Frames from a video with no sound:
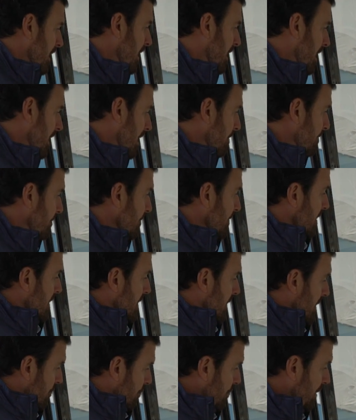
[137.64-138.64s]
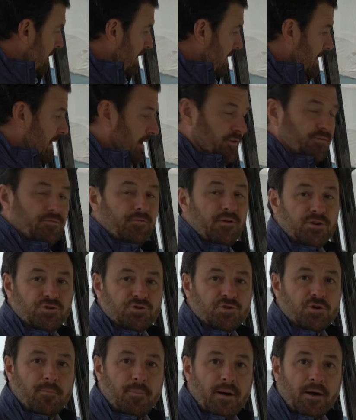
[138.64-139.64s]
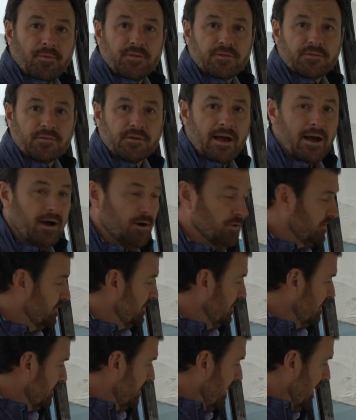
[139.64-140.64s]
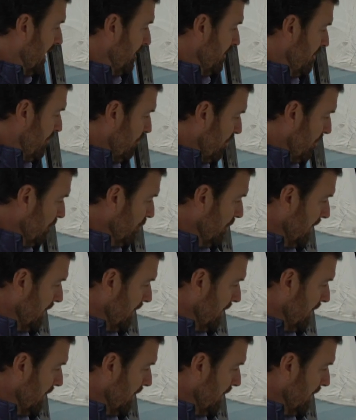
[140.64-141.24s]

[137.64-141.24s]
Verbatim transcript: Um, really nice feature about the Scouts is that we